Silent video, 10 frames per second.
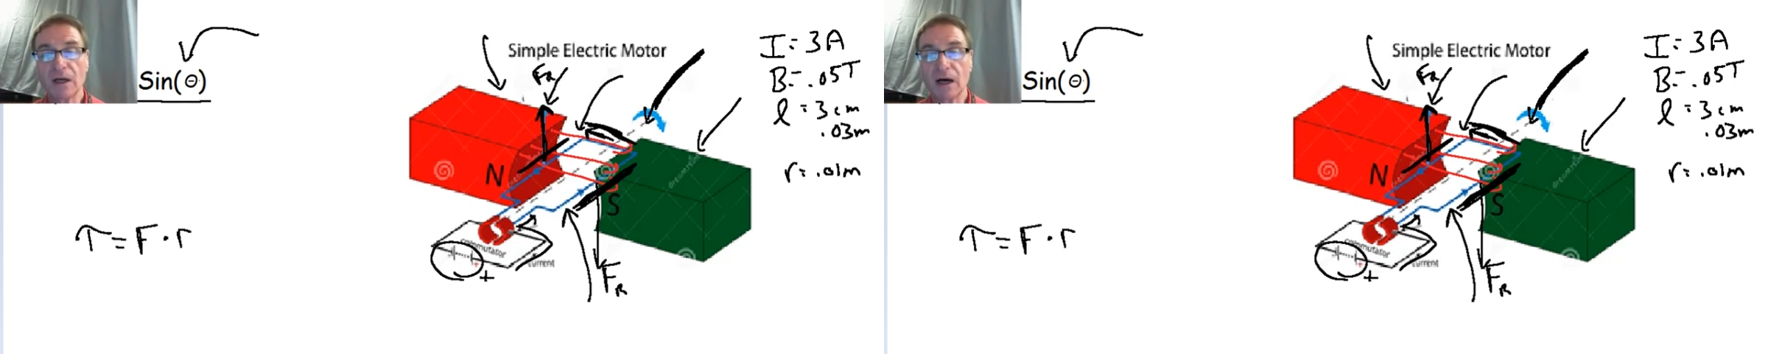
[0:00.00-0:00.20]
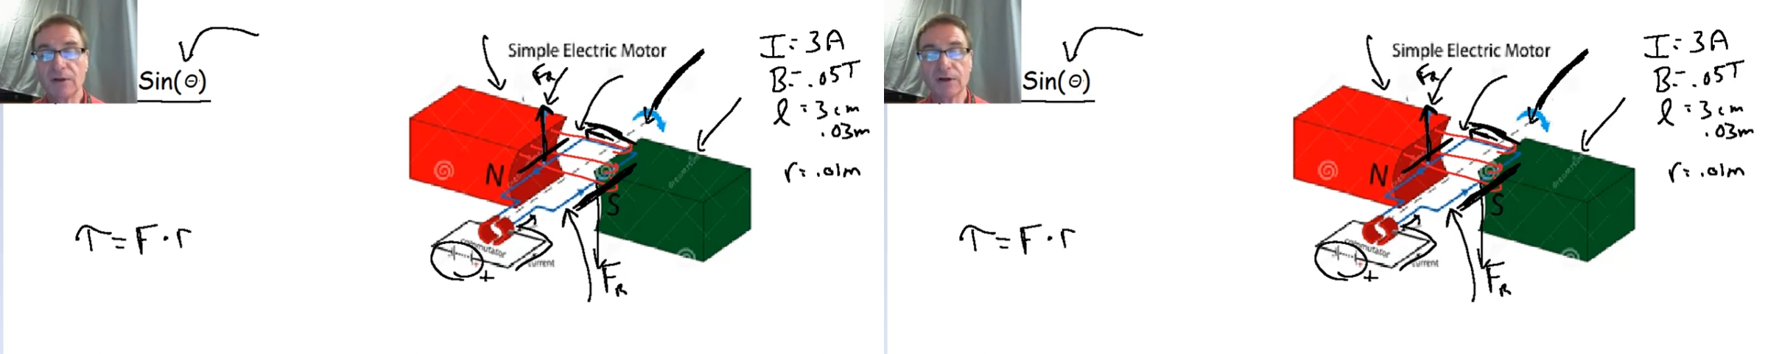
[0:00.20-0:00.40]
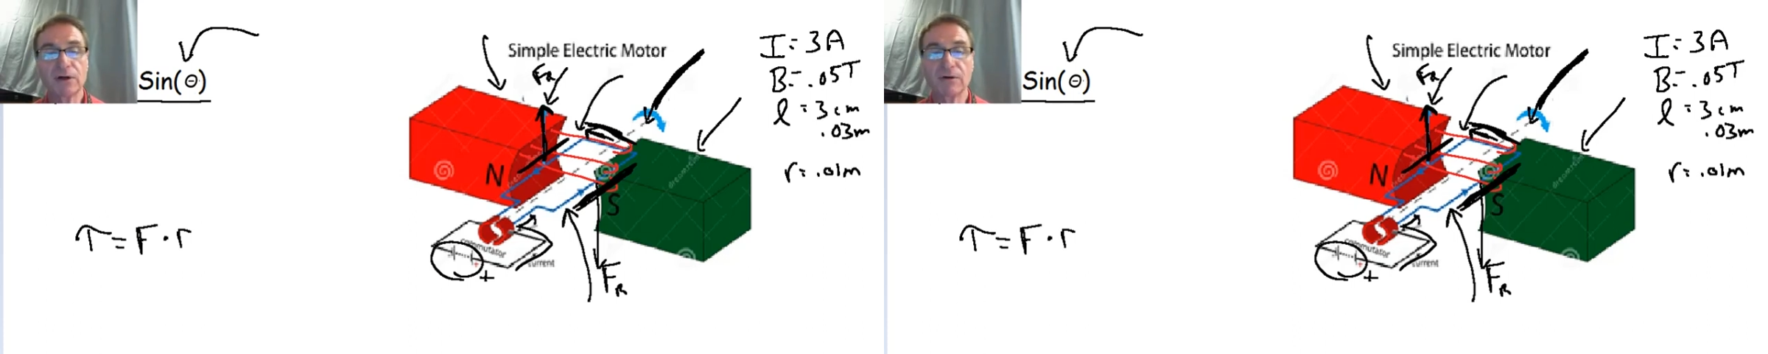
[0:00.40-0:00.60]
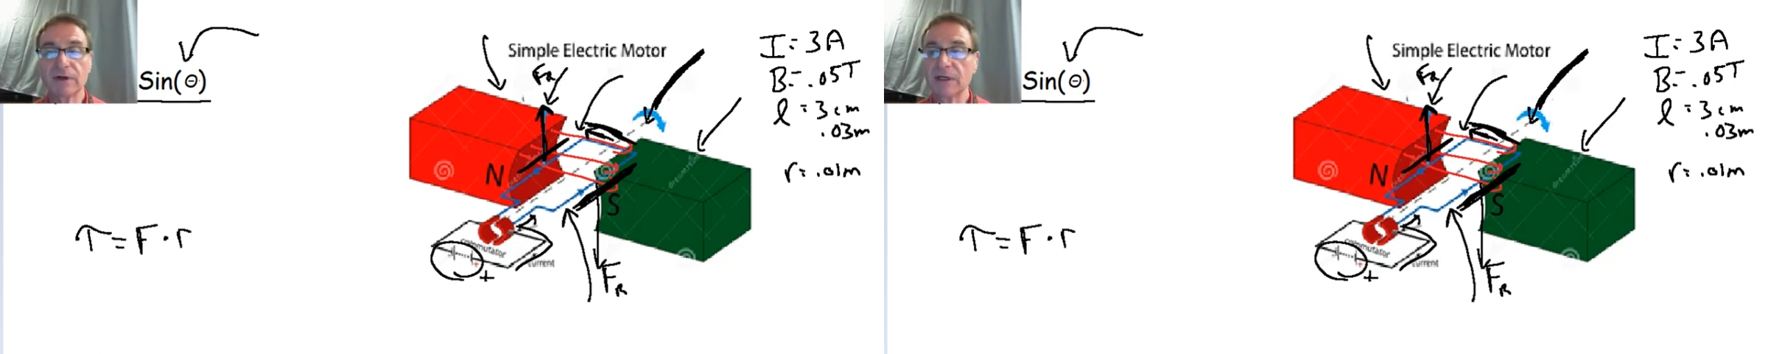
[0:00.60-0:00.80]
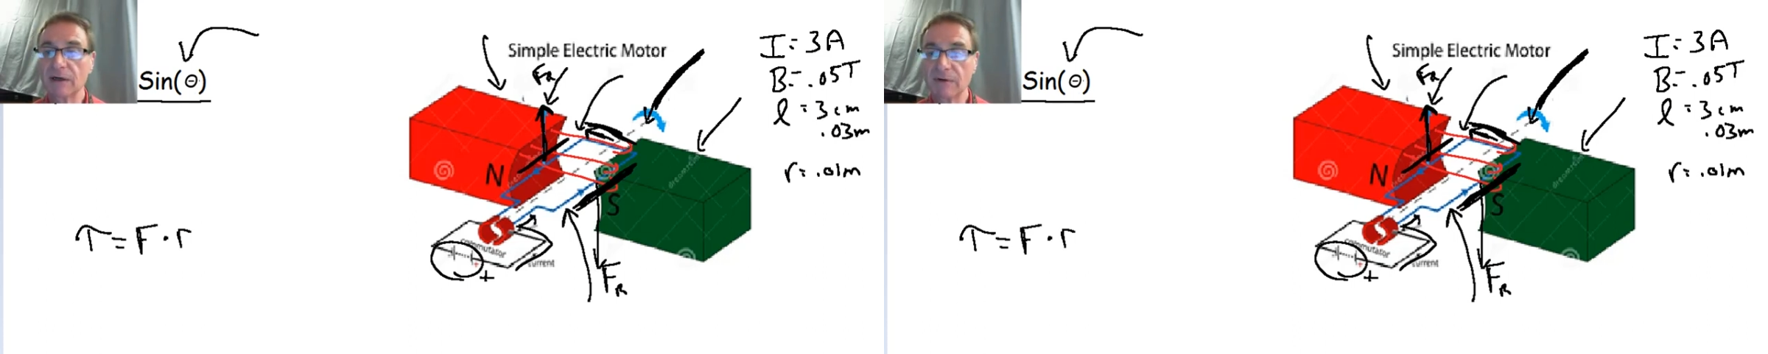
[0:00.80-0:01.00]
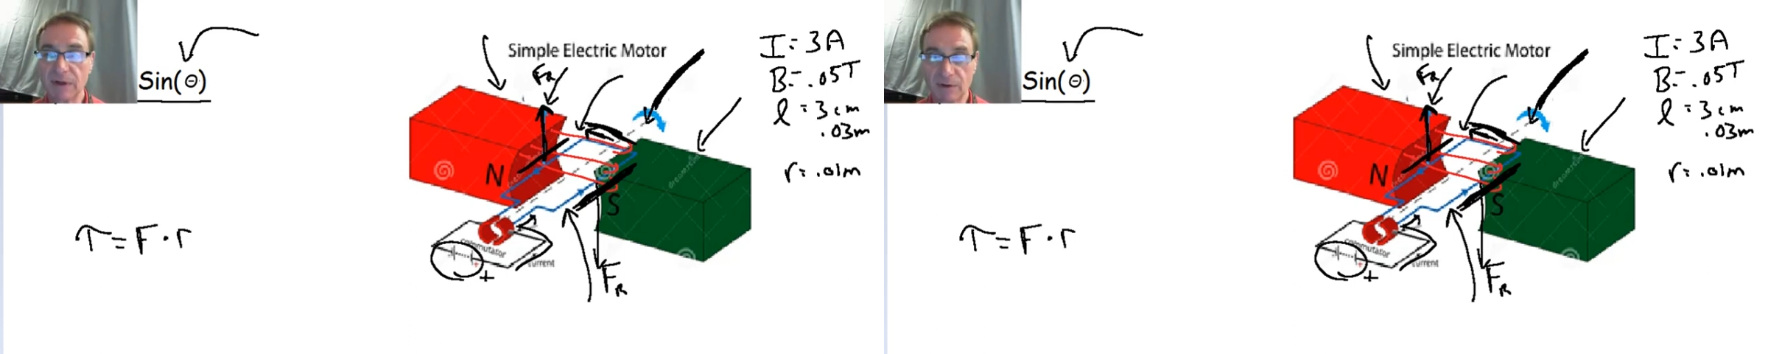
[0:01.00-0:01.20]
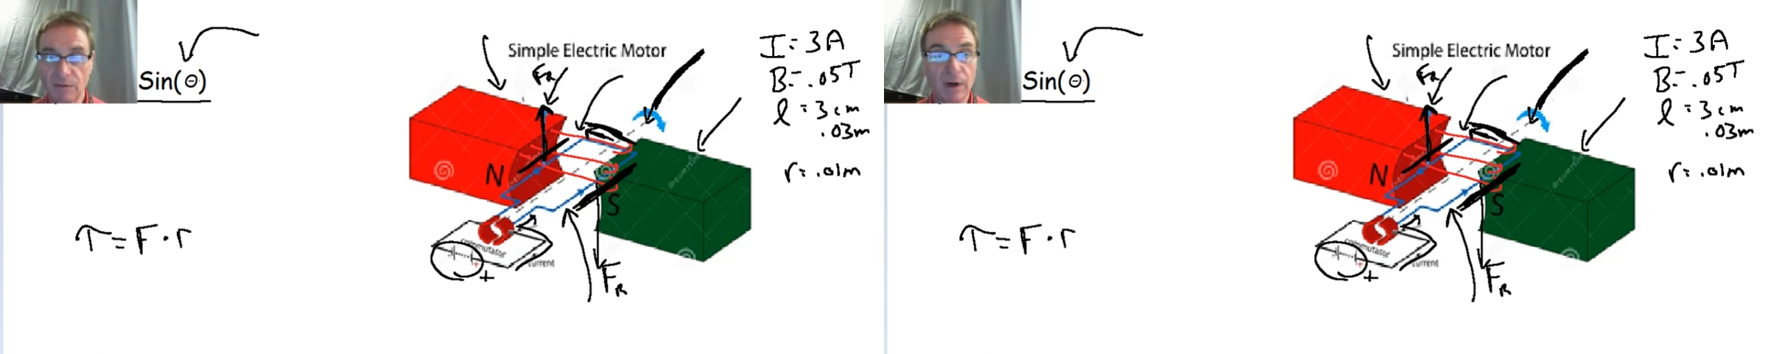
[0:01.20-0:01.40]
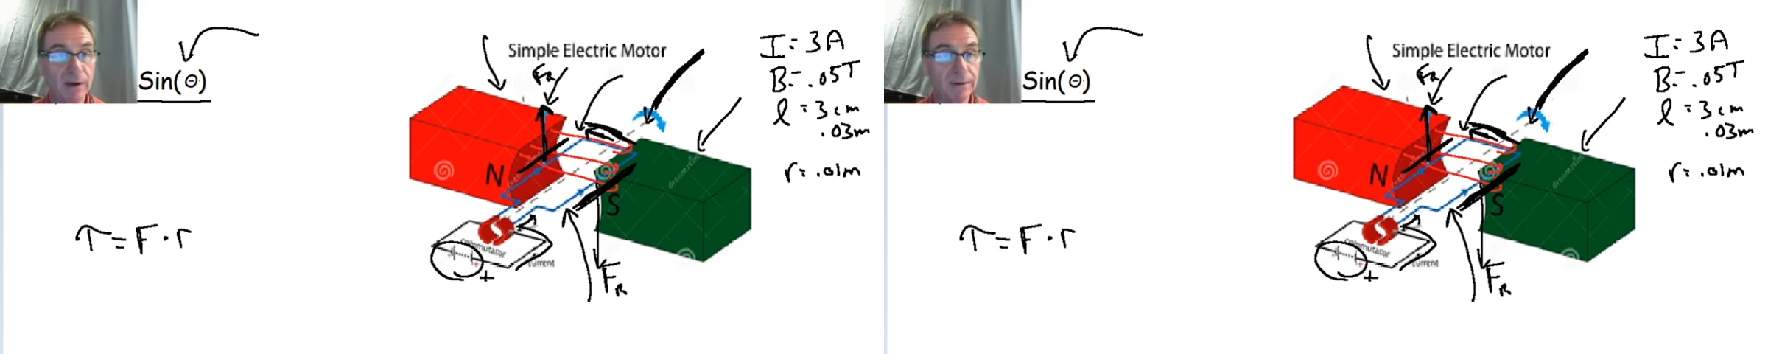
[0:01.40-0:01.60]
on the current carrying
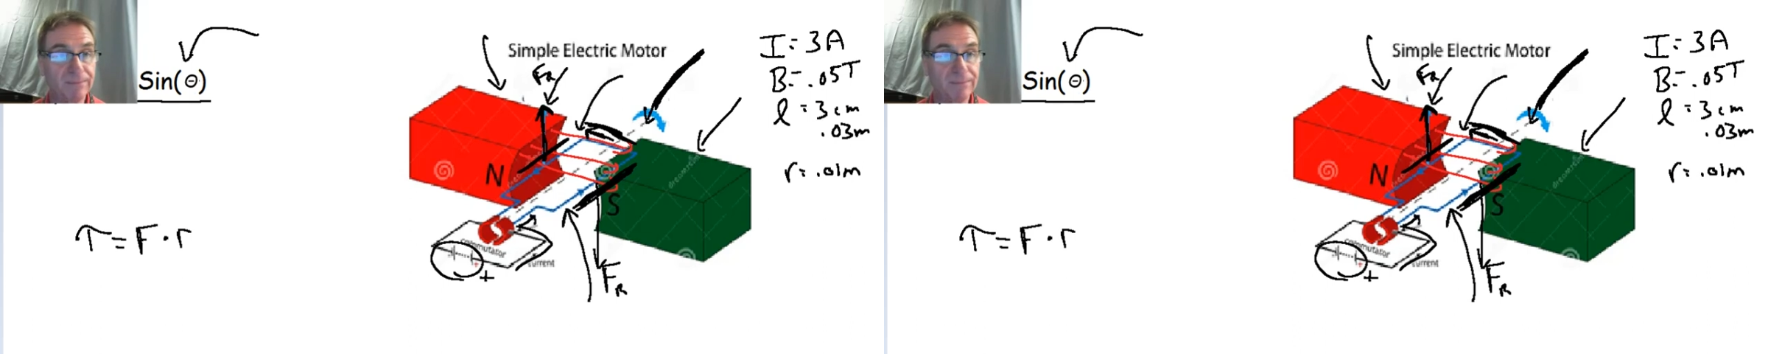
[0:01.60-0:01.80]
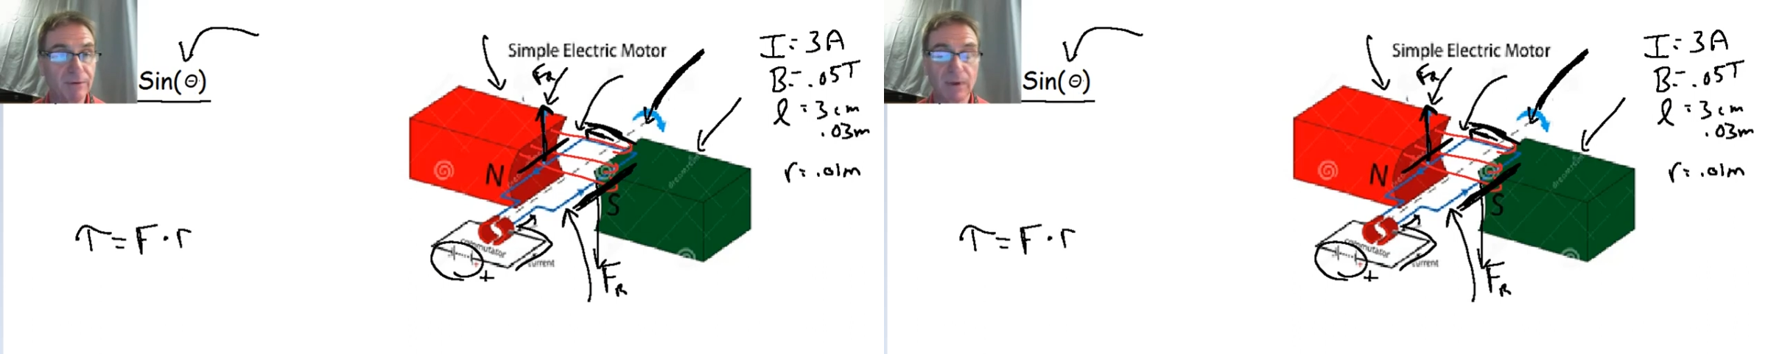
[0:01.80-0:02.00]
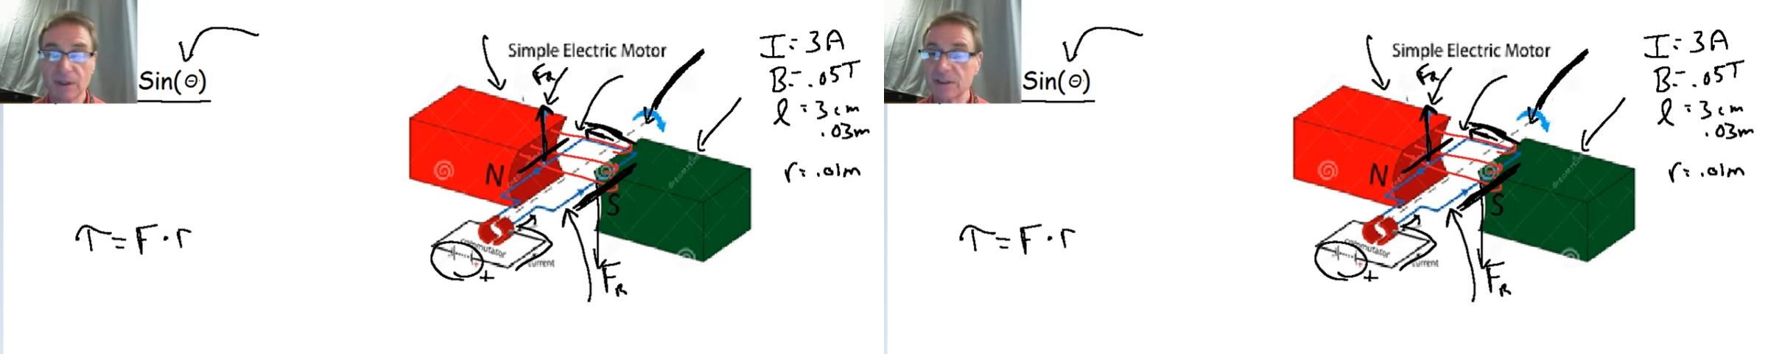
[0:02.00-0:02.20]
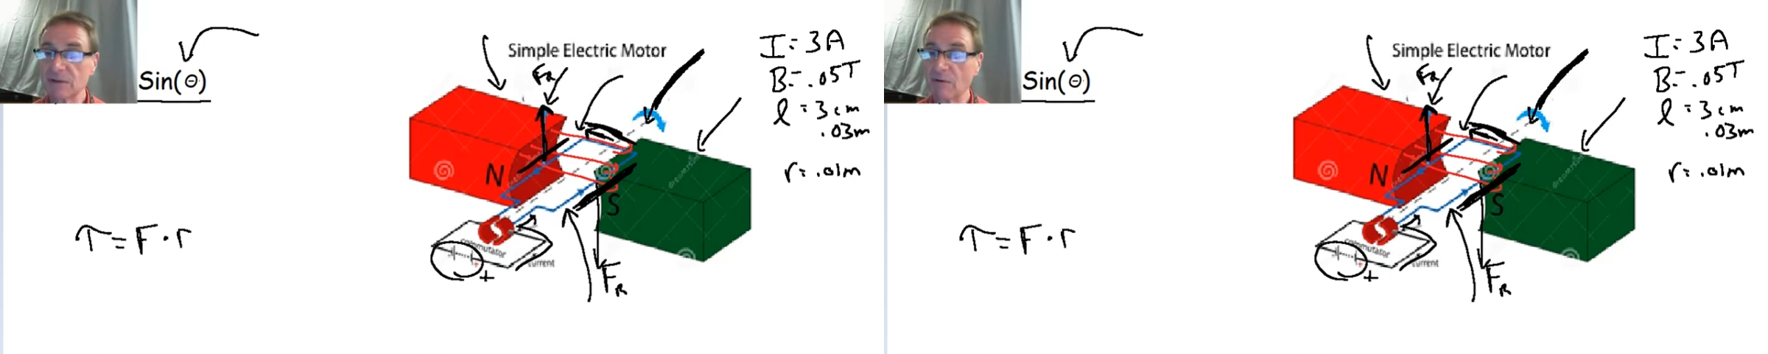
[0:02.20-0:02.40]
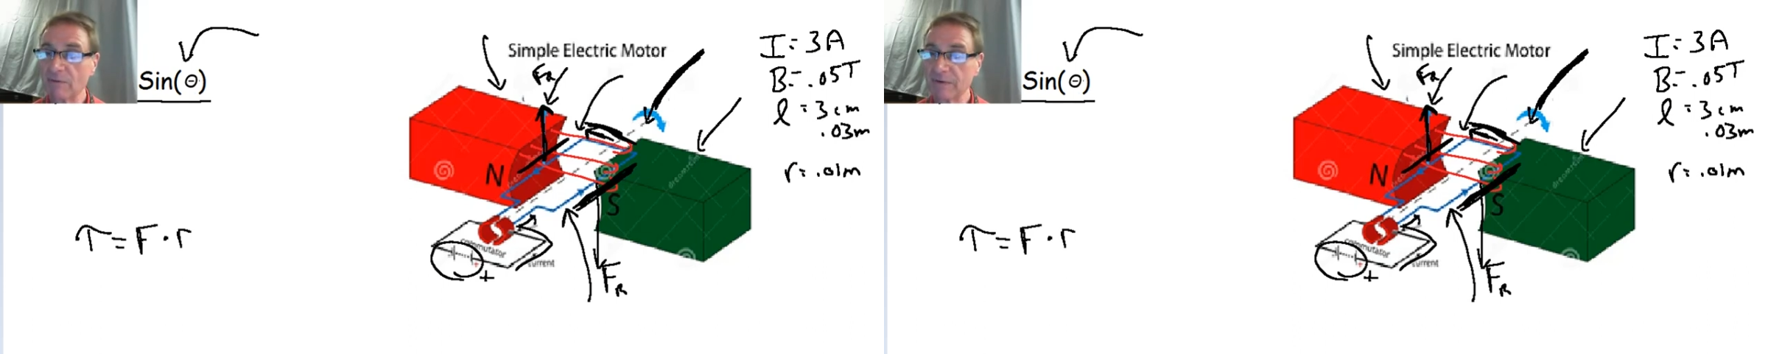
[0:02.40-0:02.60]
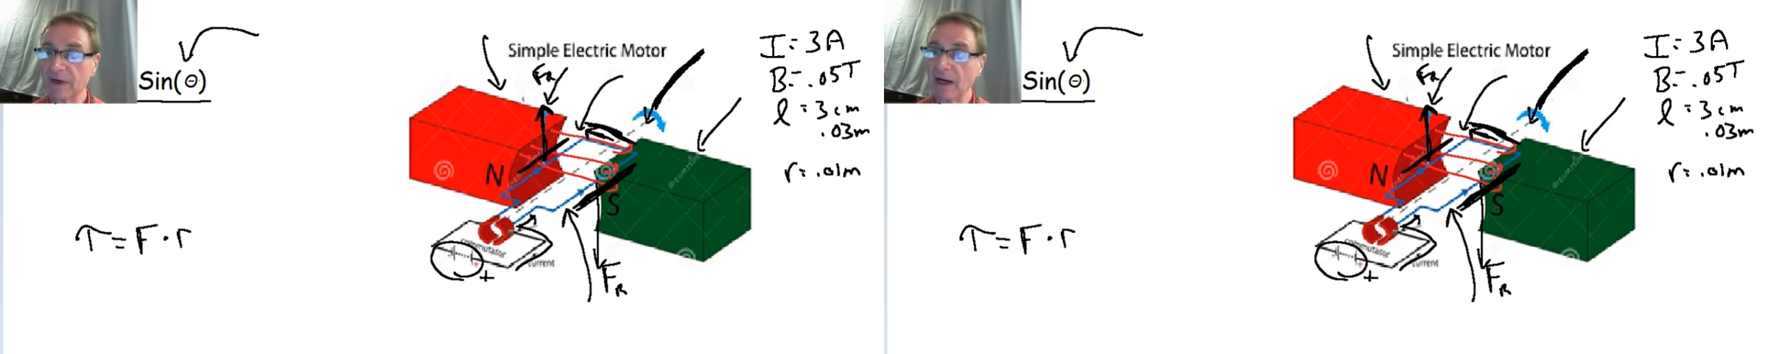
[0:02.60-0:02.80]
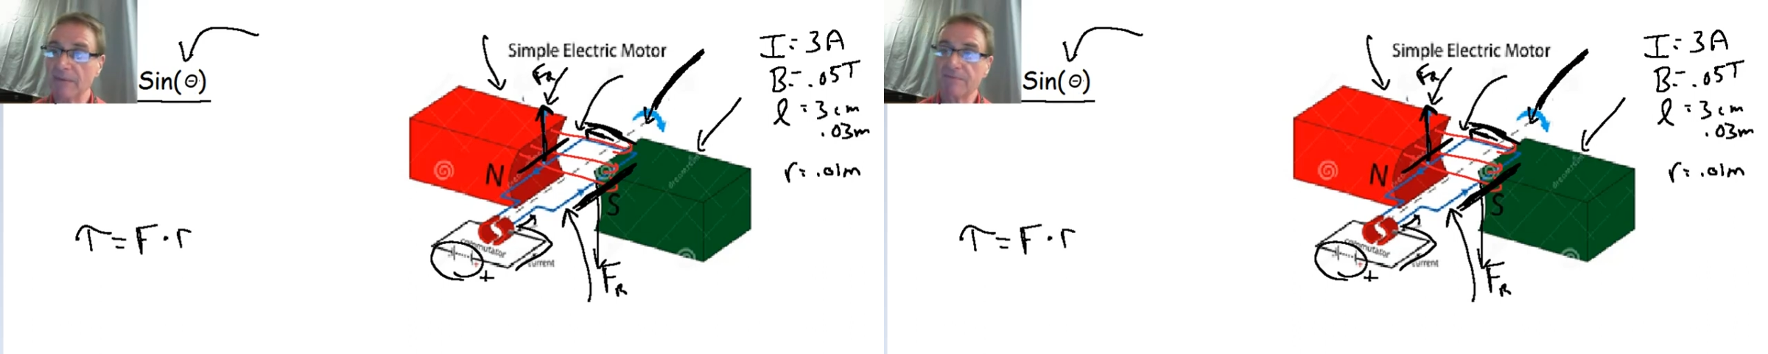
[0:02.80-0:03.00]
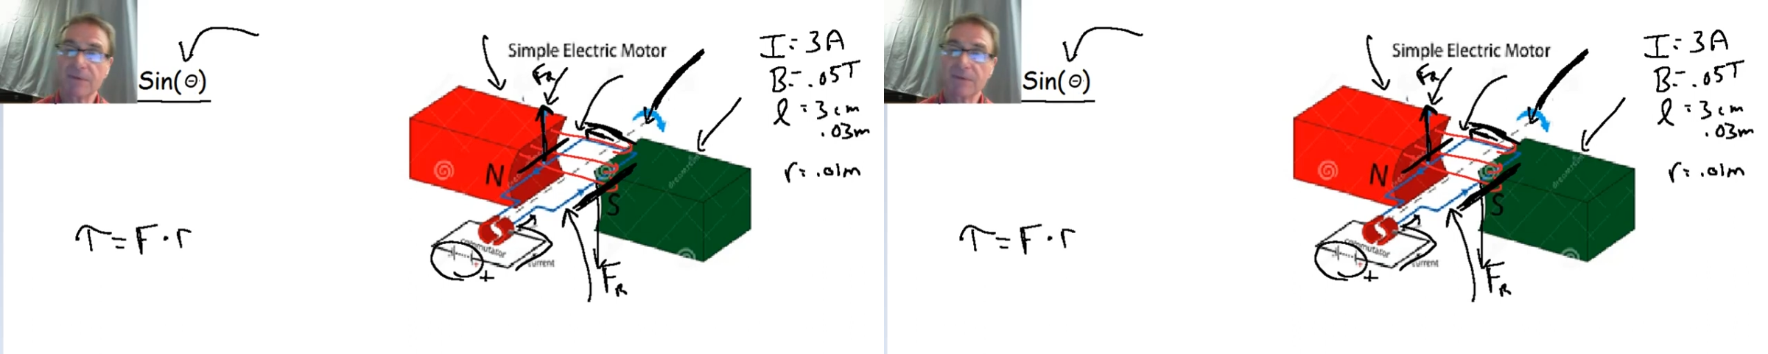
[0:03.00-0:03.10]
wire. Well, let's see what we've got.